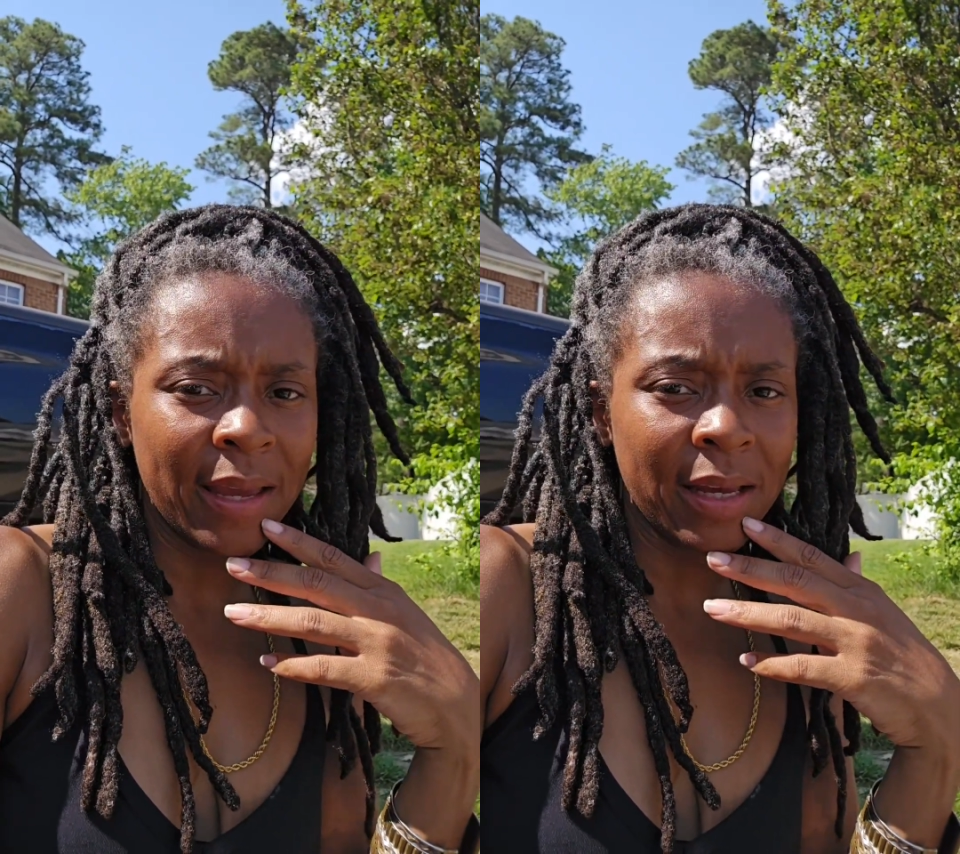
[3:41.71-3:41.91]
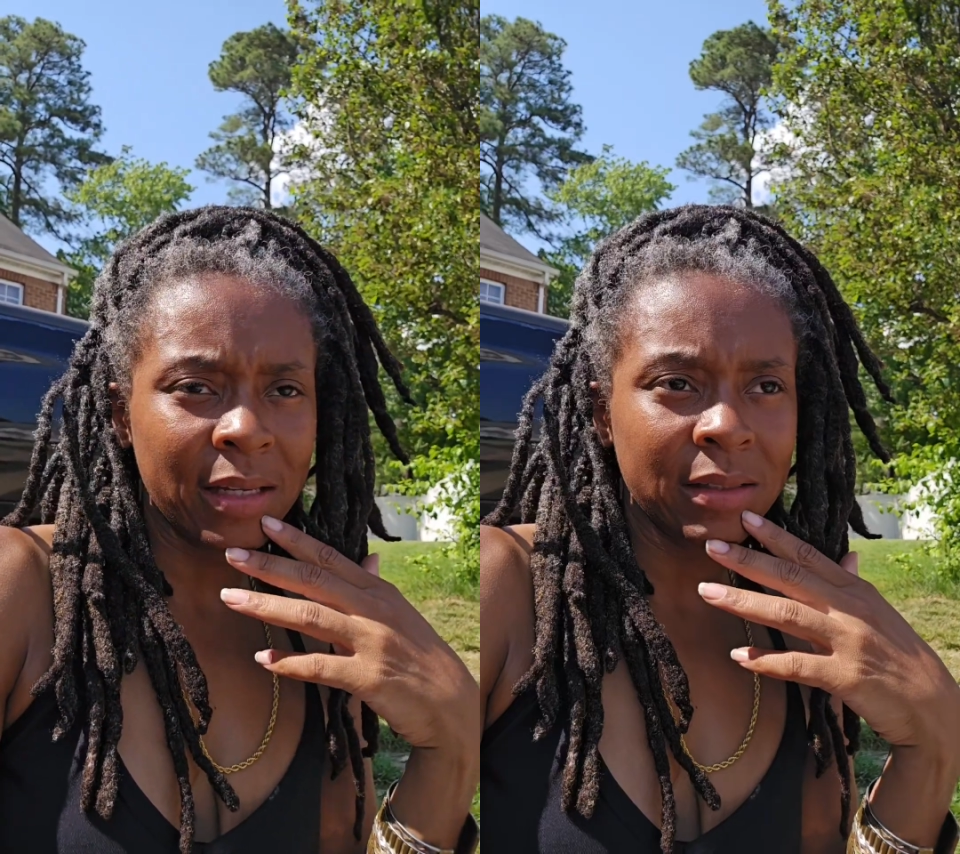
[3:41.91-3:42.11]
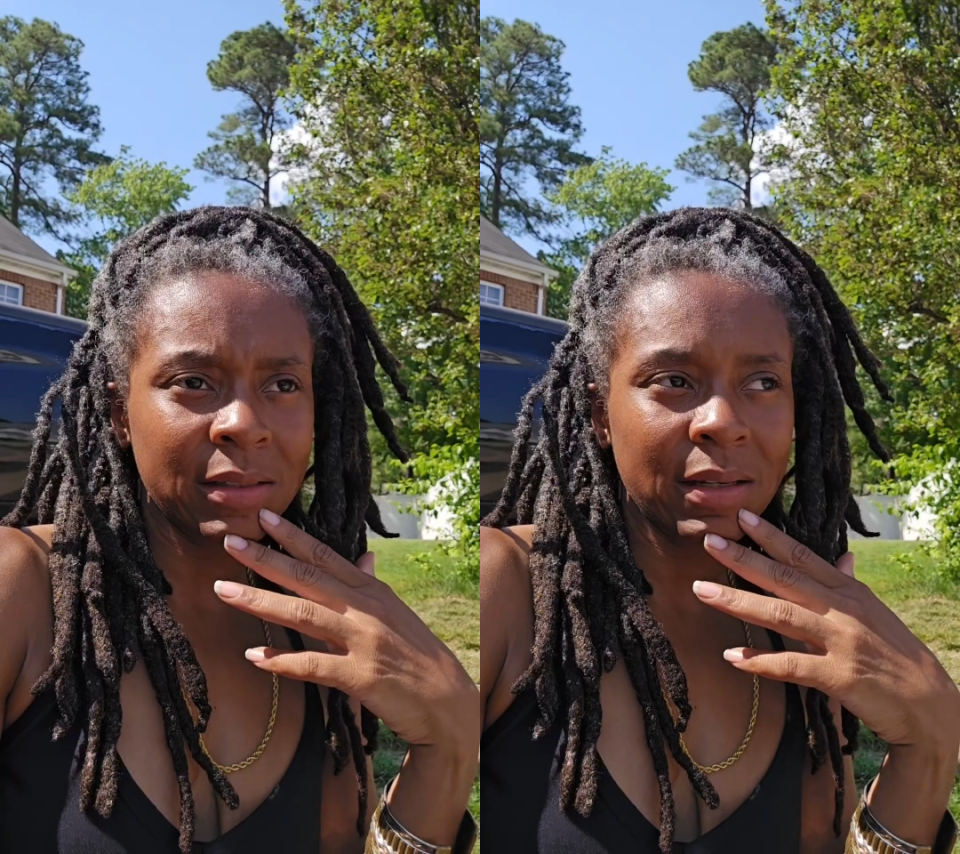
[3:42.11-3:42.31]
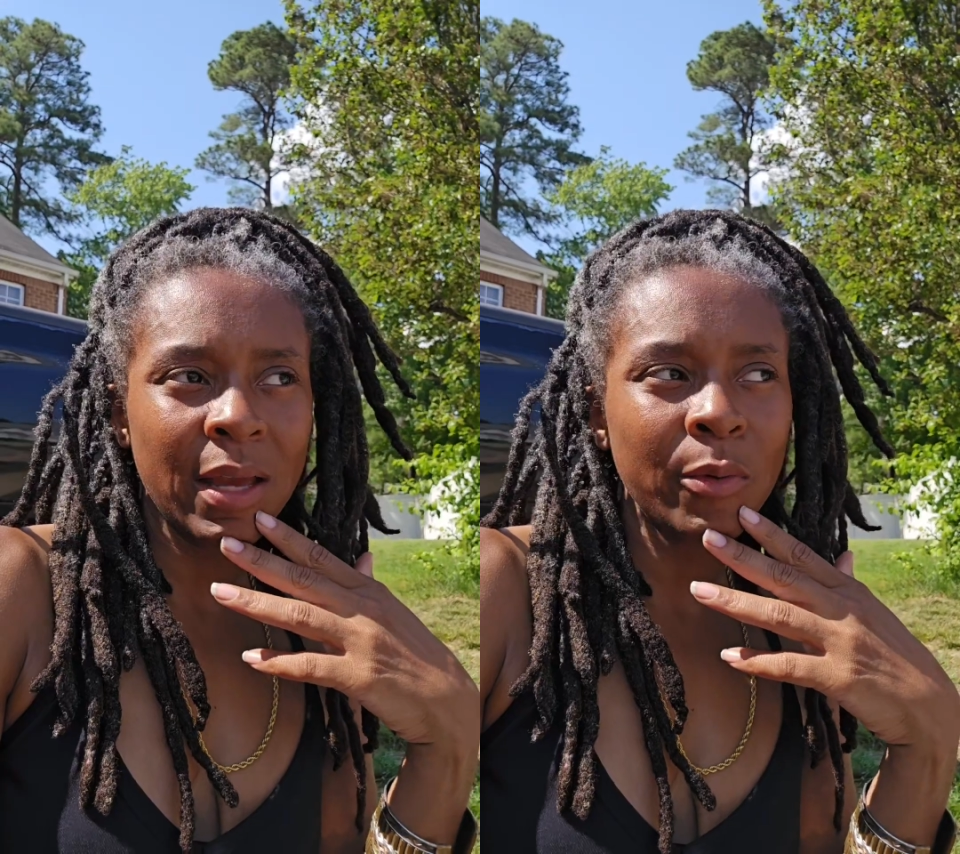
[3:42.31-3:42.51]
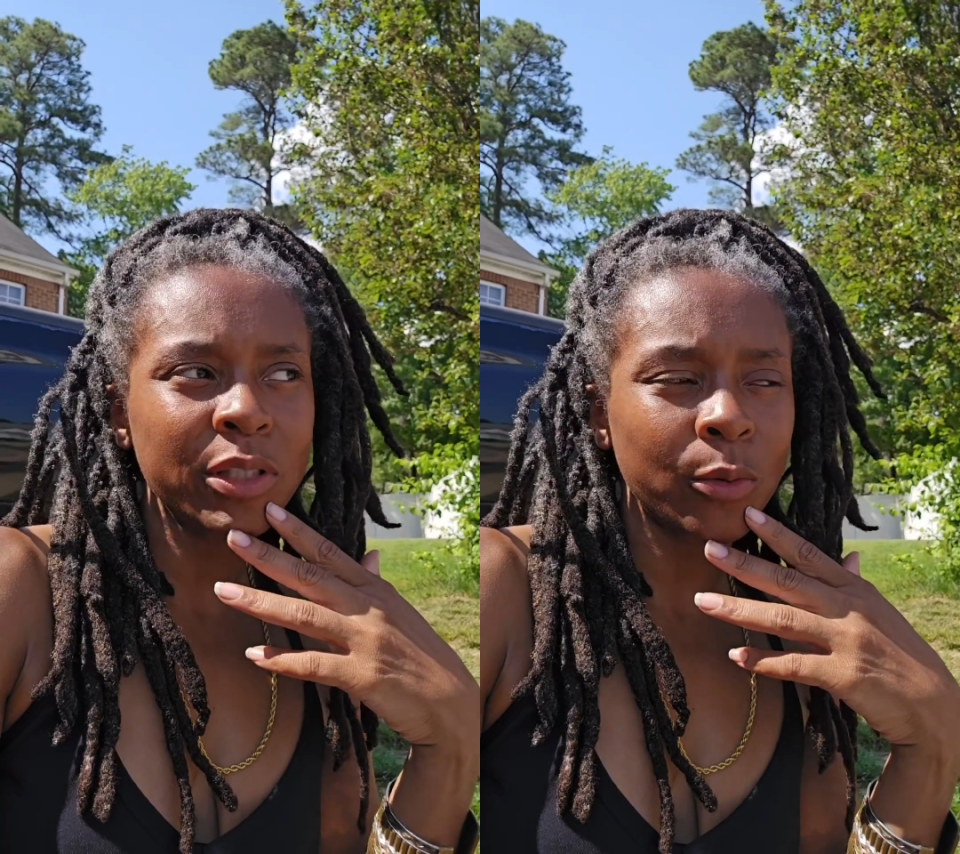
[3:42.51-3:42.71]
and
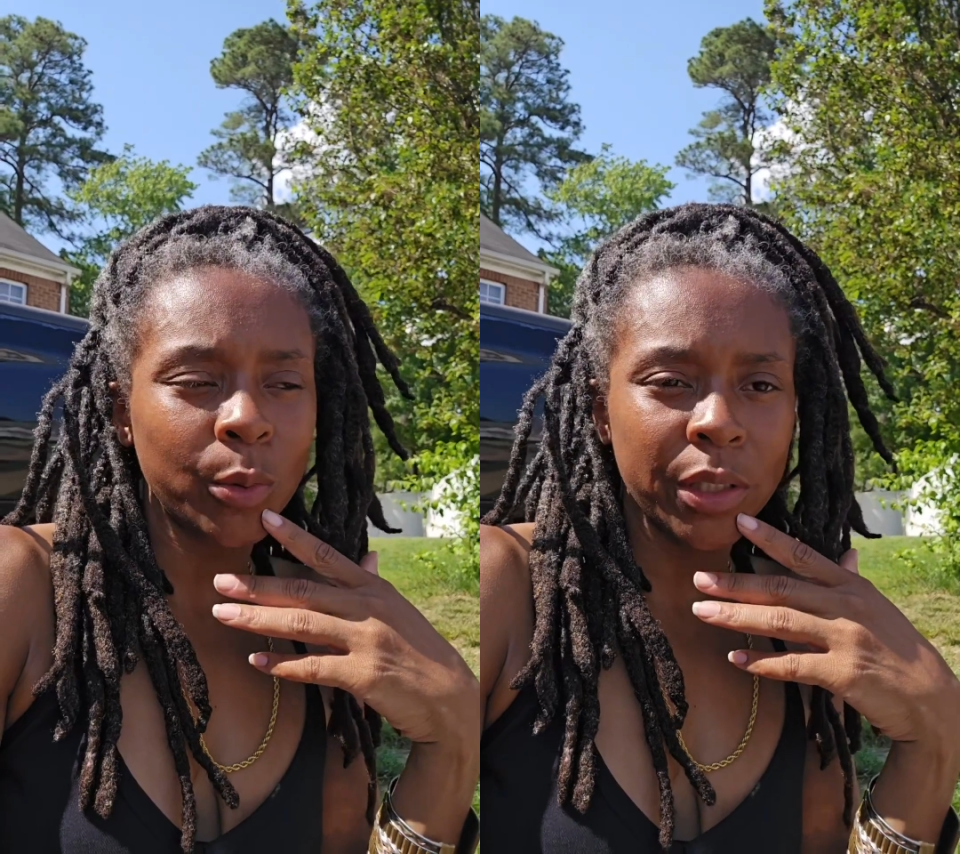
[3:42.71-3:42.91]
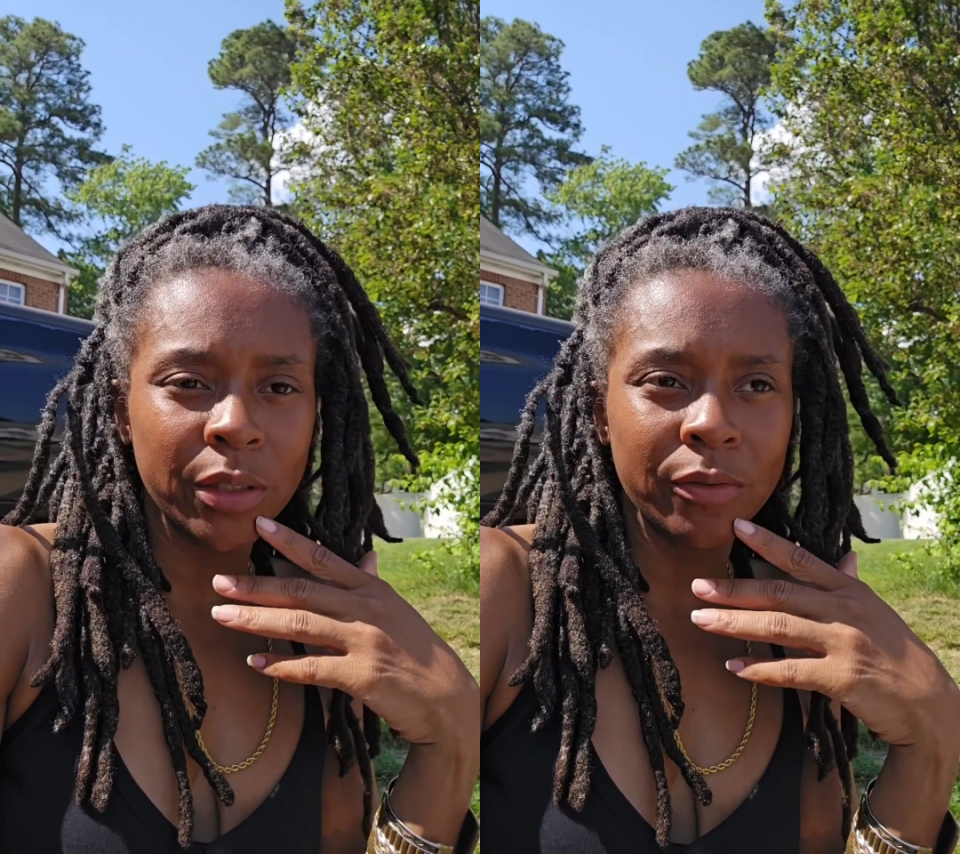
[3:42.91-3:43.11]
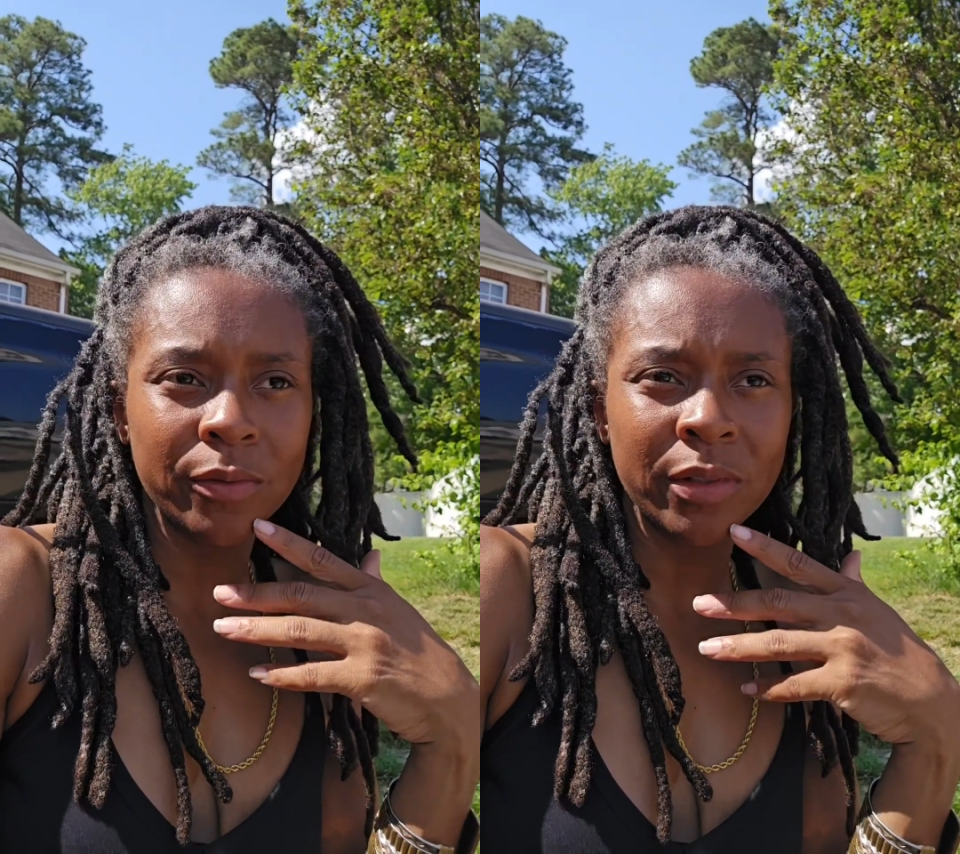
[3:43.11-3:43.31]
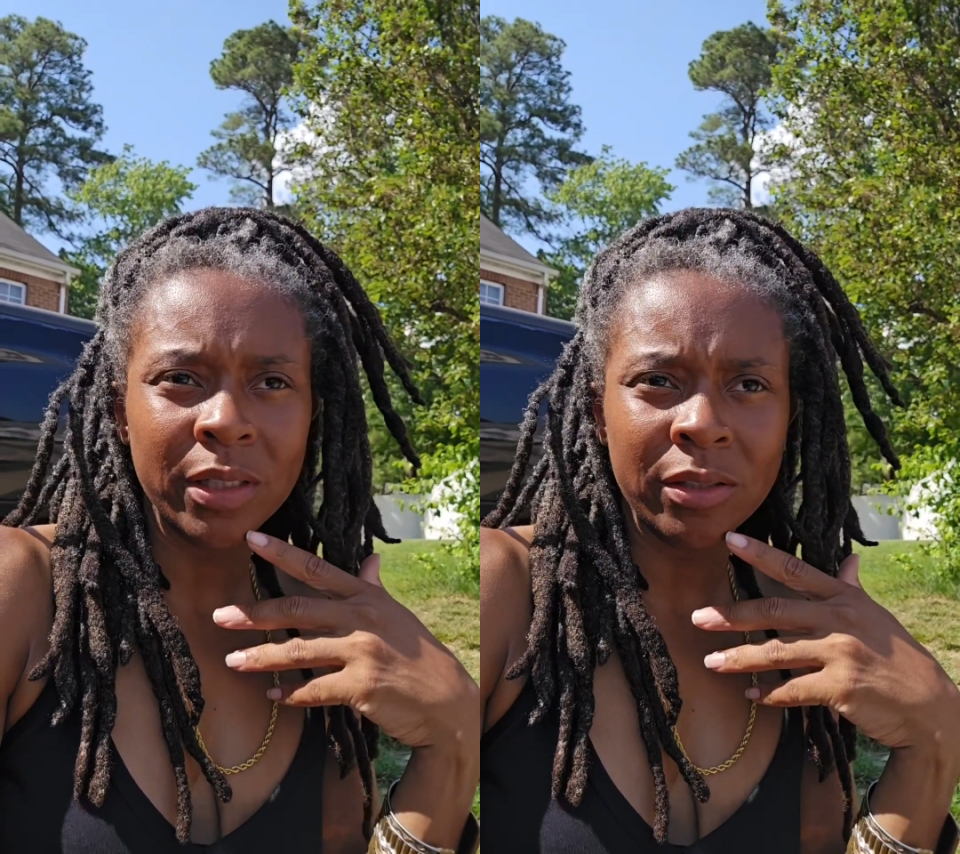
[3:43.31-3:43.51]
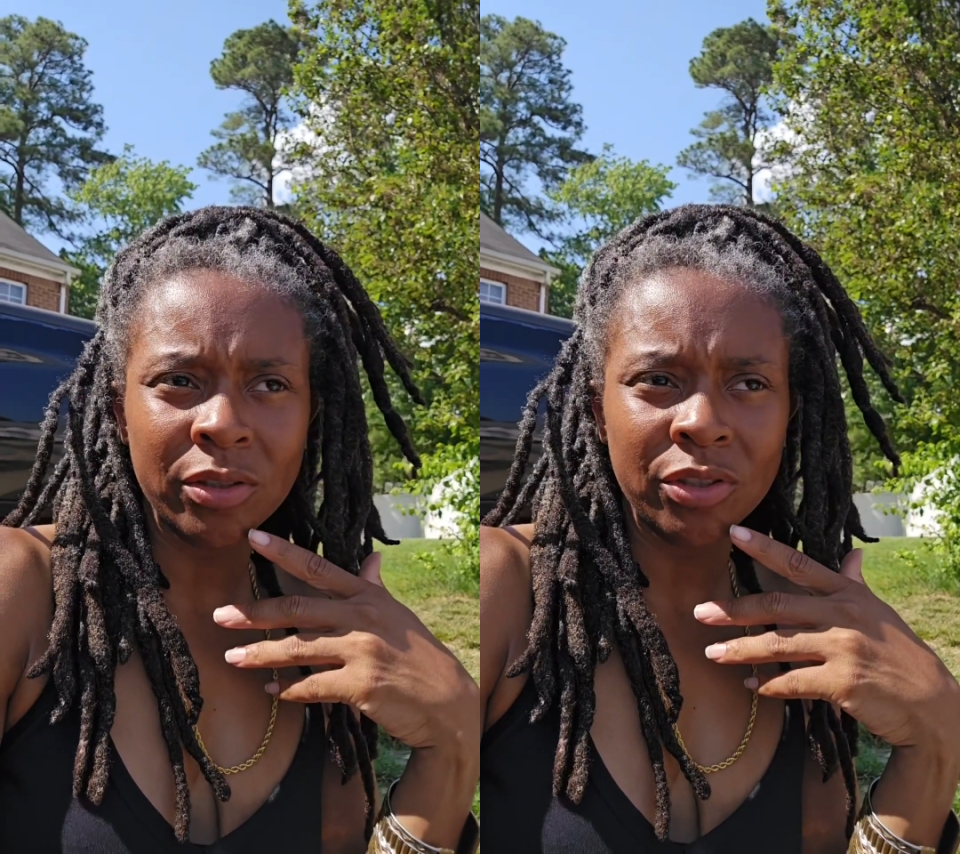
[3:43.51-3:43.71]
it was a weird
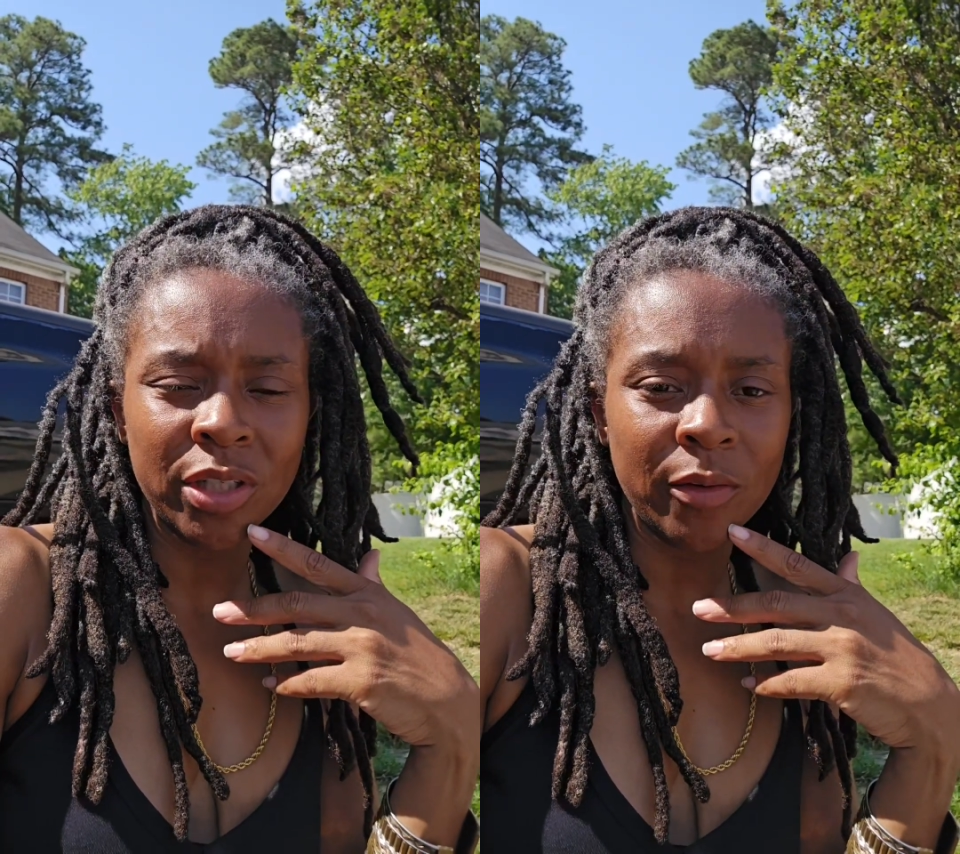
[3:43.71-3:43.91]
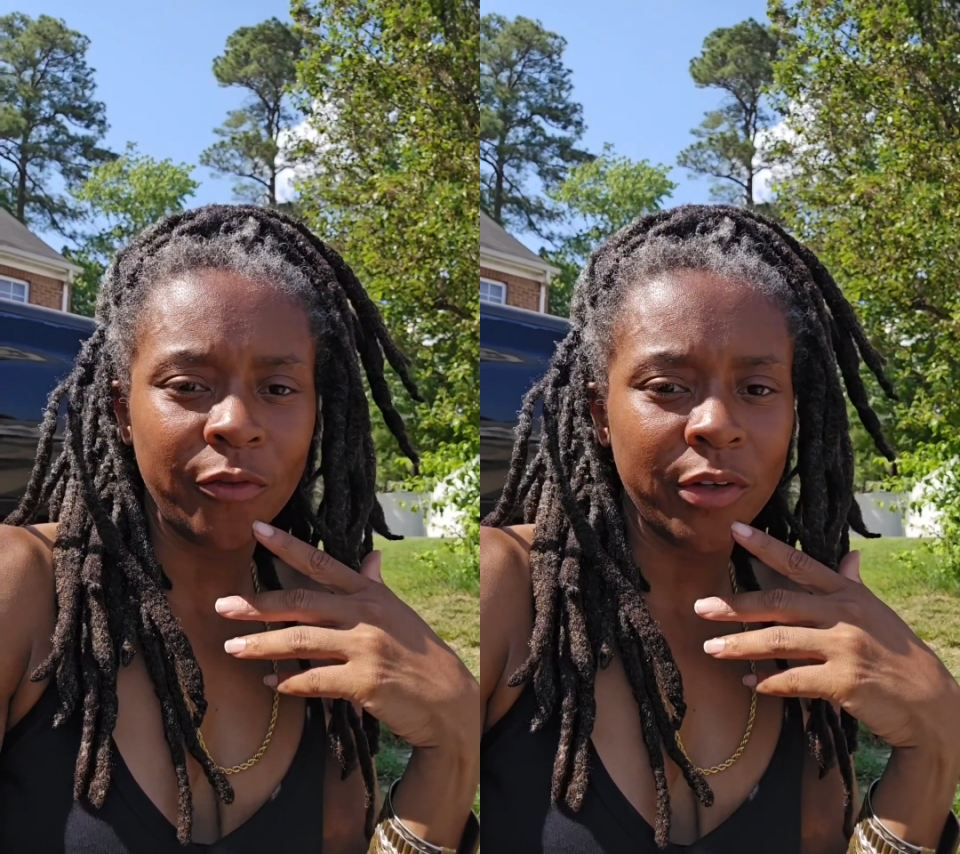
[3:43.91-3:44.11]
relationship.